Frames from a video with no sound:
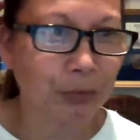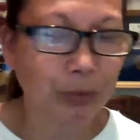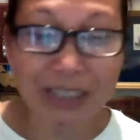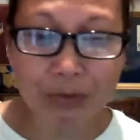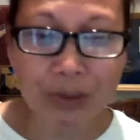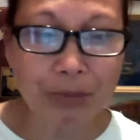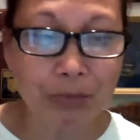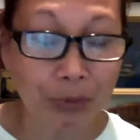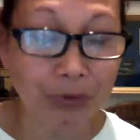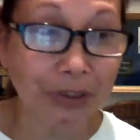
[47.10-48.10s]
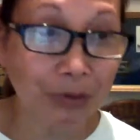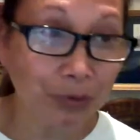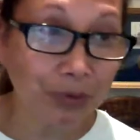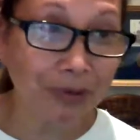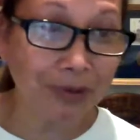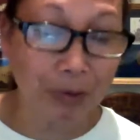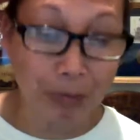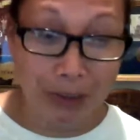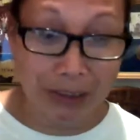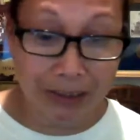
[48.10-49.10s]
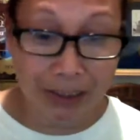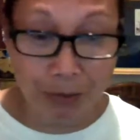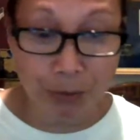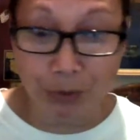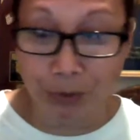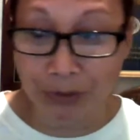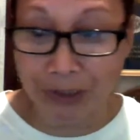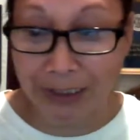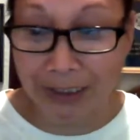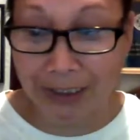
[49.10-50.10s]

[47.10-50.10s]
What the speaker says: we're not really bored at work, but we're on the